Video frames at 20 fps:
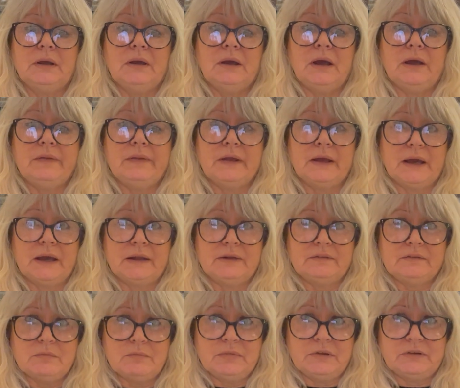I think I had
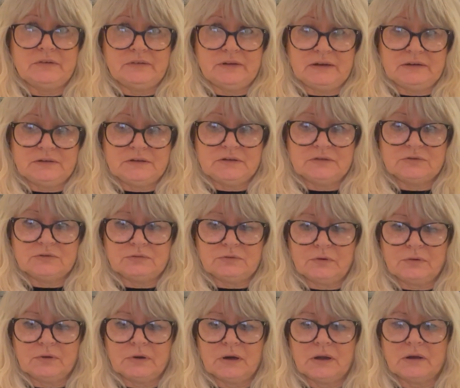some of the settings
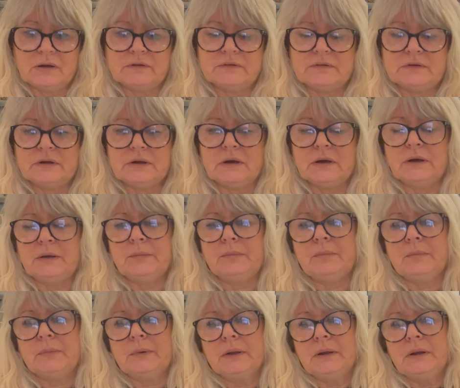wrong last time,
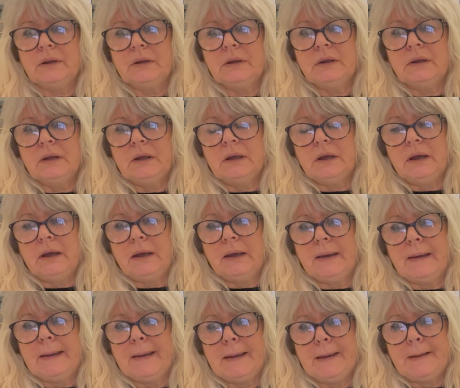
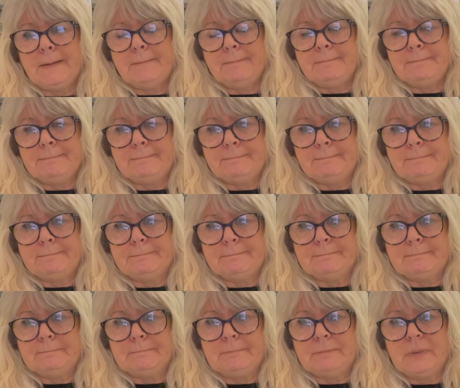and
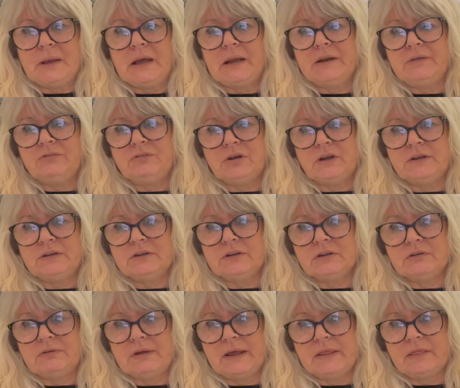I've tried to
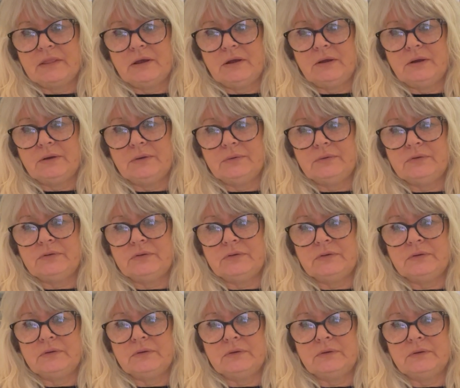correct those.
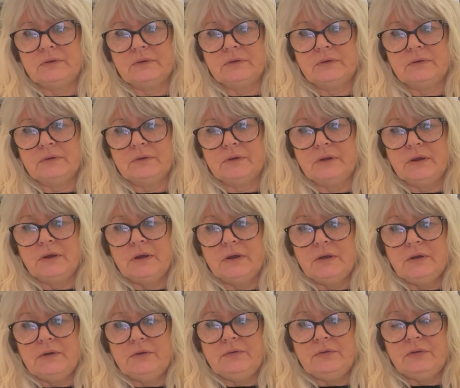
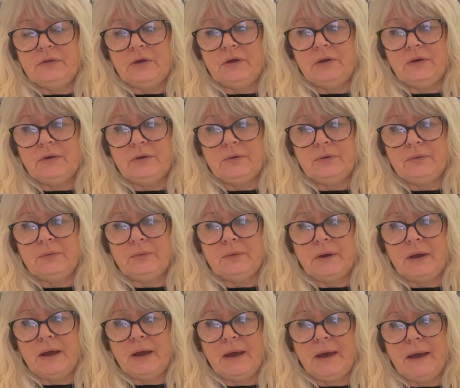So
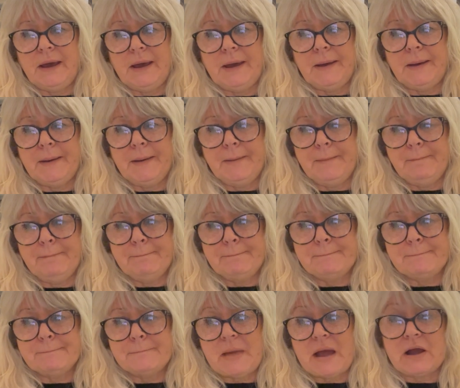I
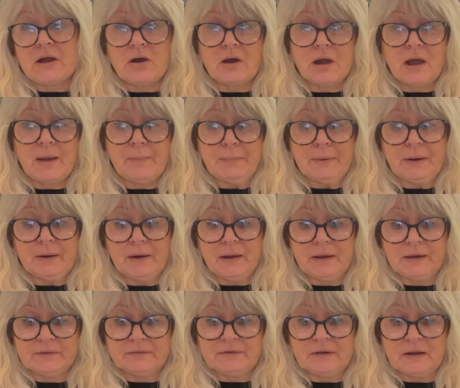got a couple of
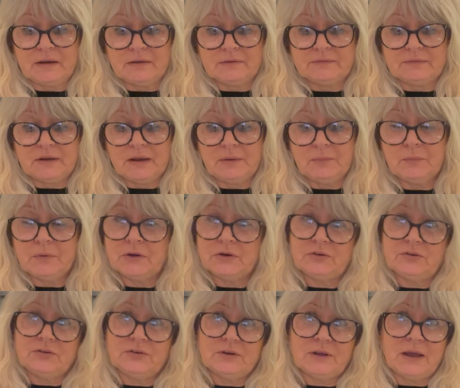likes last time,
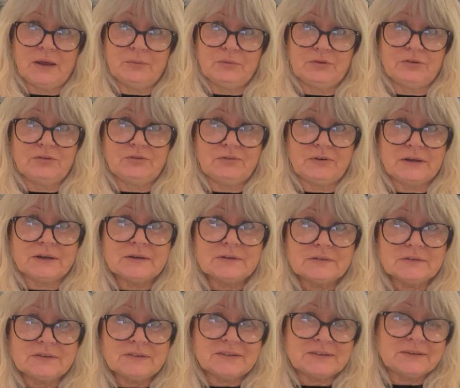which I was
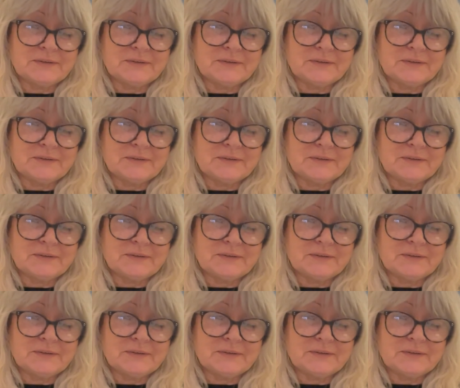thrilled.